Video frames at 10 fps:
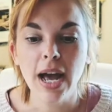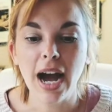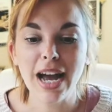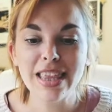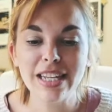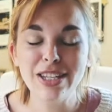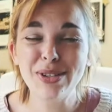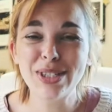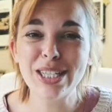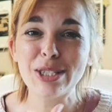I then
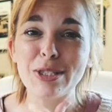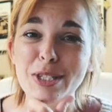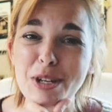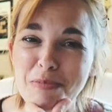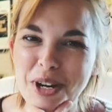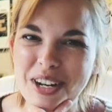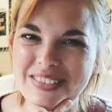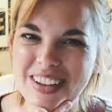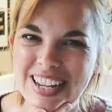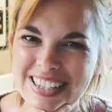use this super
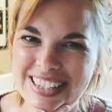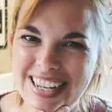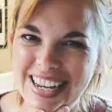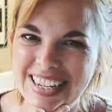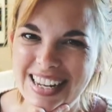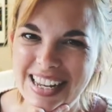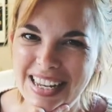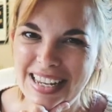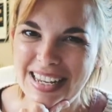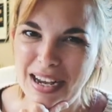advanced technique